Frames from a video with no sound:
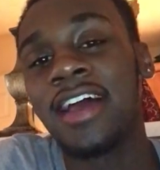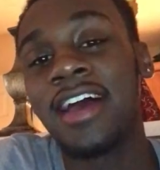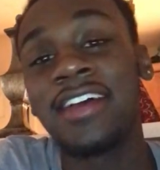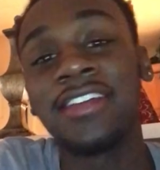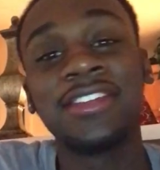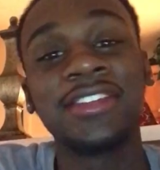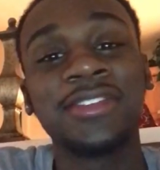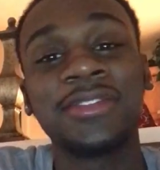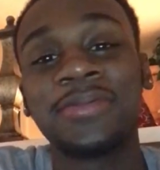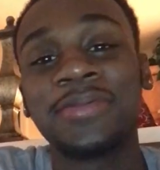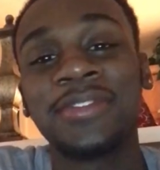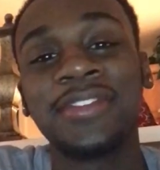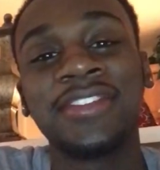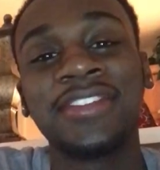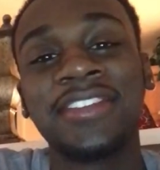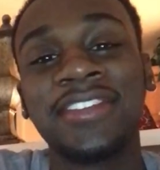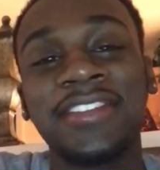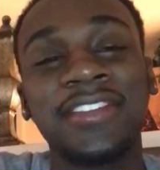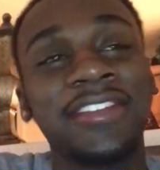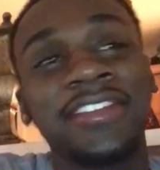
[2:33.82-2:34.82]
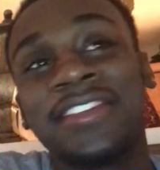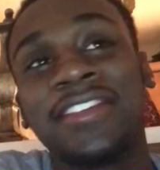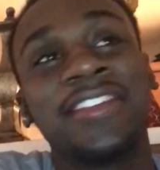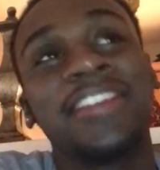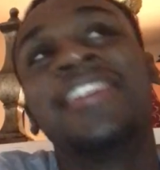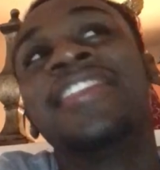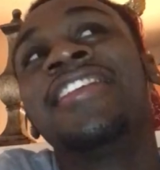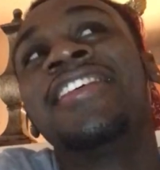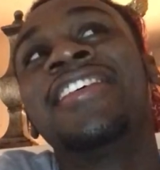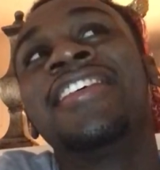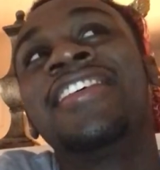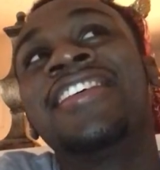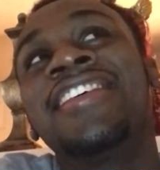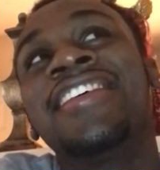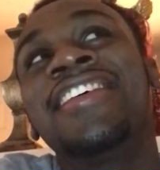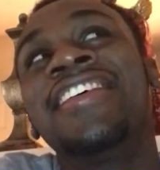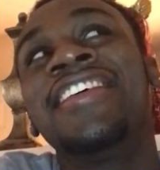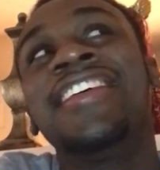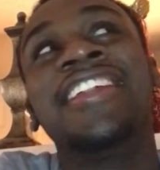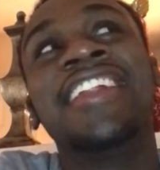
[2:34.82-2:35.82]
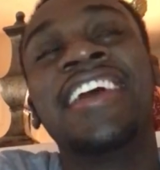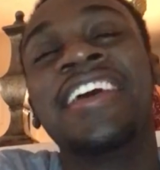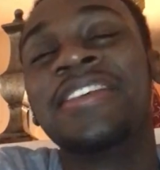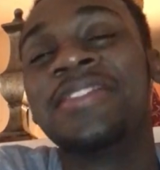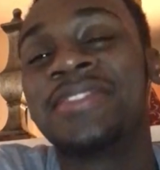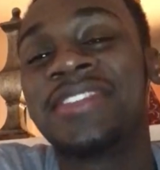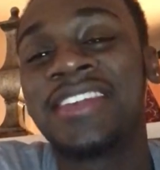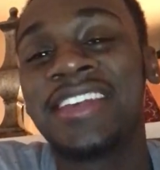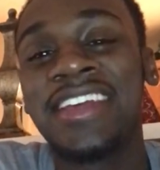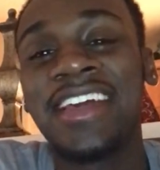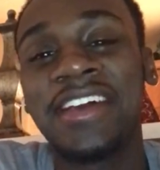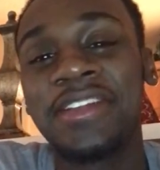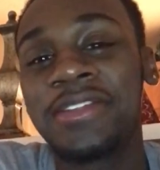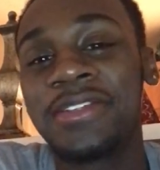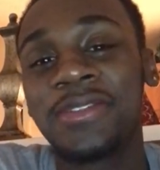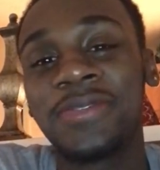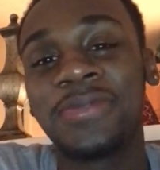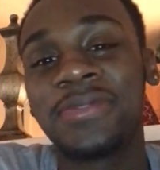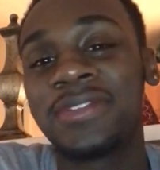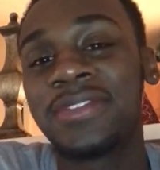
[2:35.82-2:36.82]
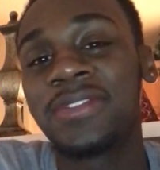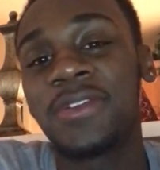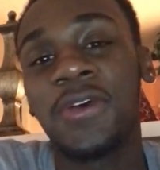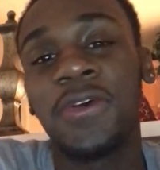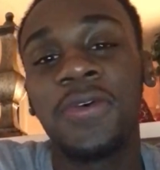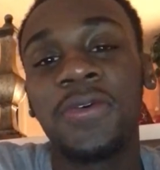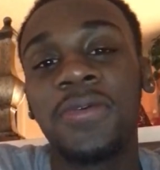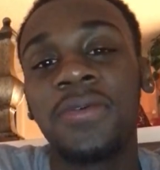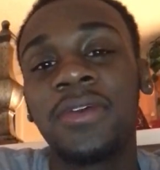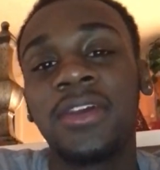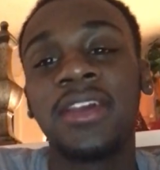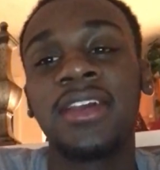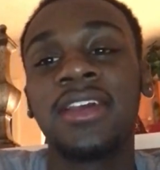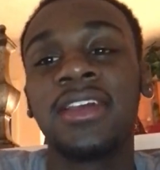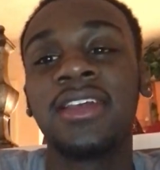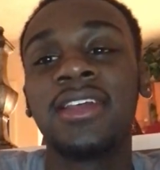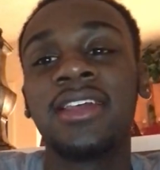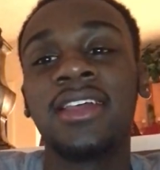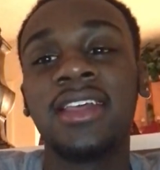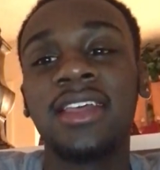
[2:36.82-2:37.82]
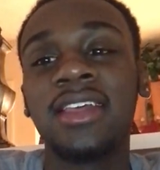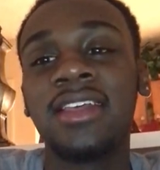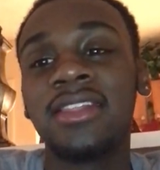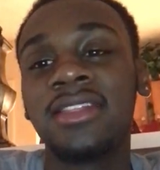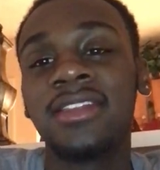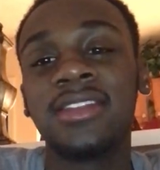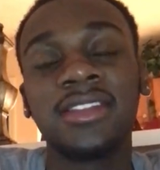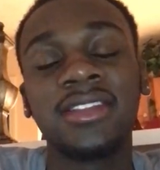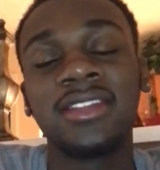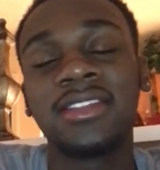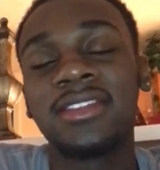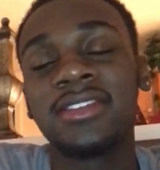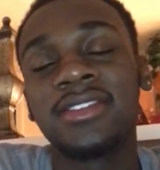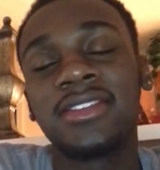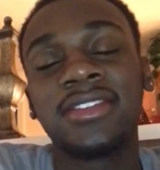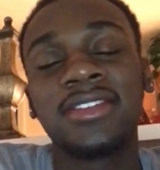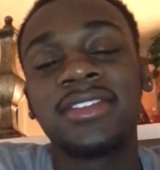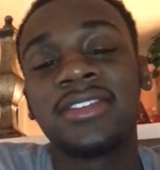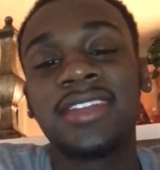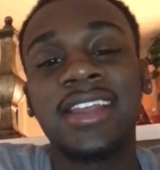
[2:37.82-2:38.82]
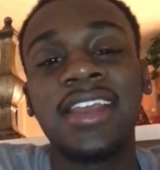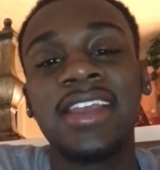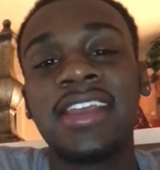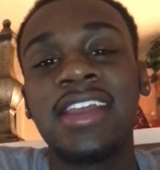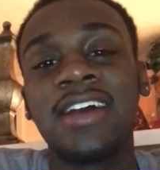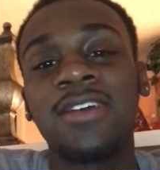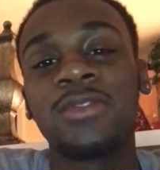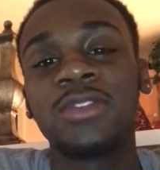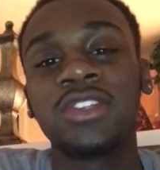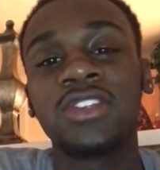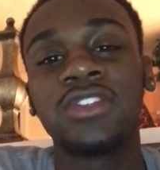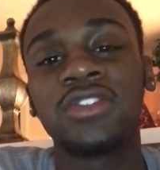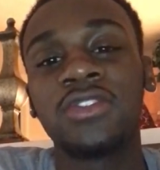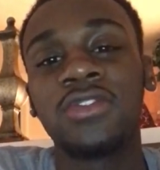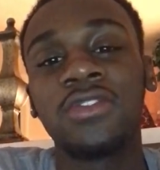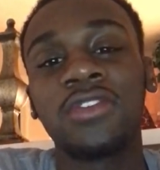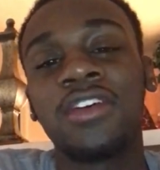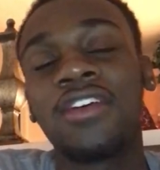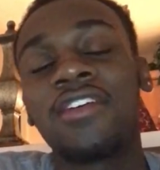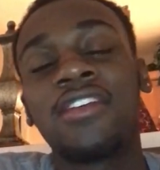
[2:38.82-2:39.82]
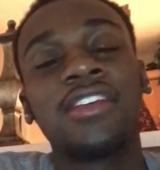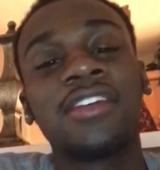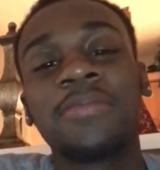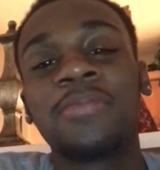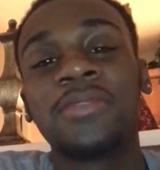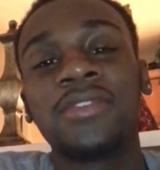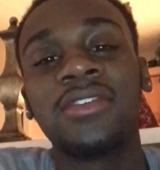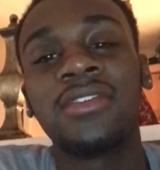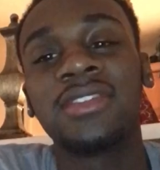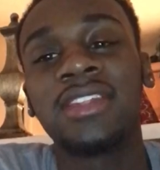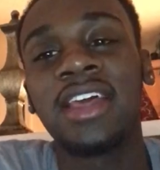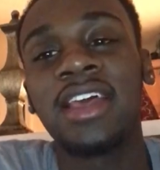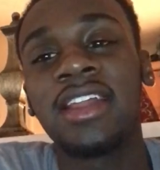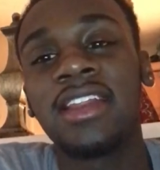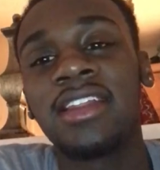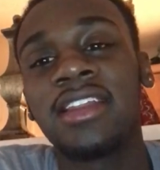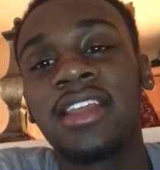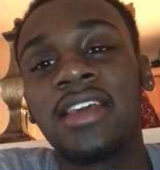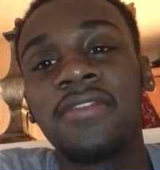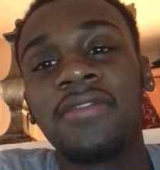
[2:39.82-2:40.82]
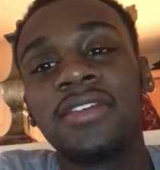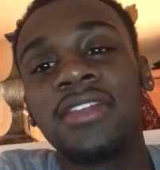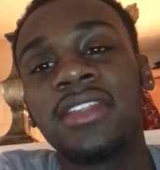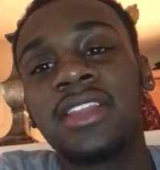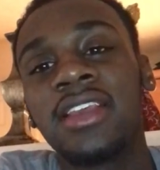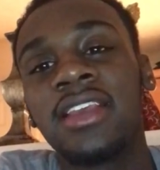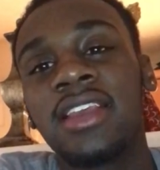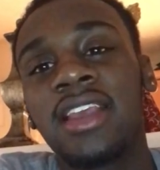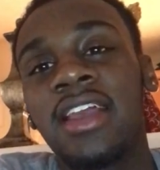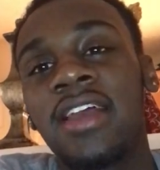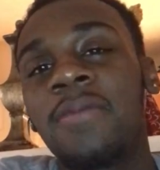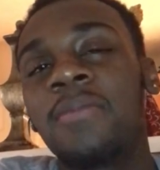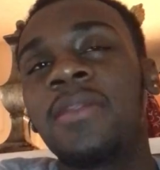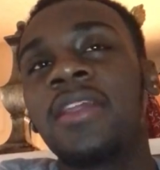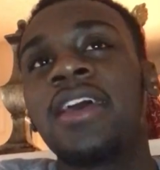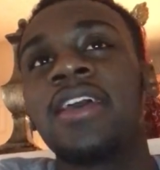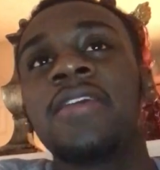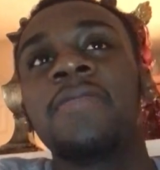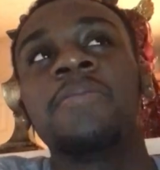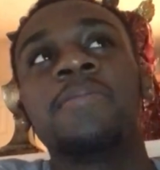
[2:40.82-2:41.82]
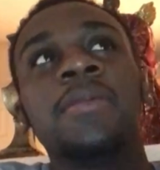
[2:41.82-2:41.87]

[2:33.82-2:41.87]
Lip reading: I just was, I just was so in the state, I was just so caught up on that and everything. I'm like,